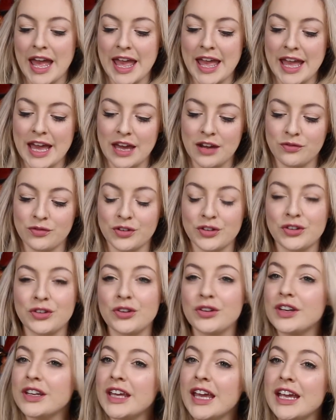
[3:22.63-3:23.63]
and for
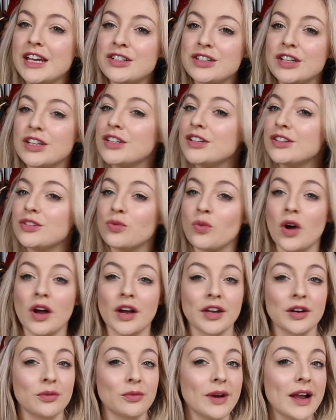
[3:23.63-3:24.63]
certain occasions,
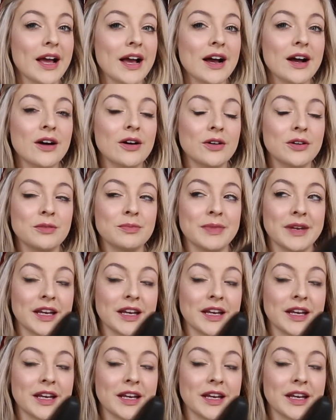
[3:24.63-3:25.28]
walking around,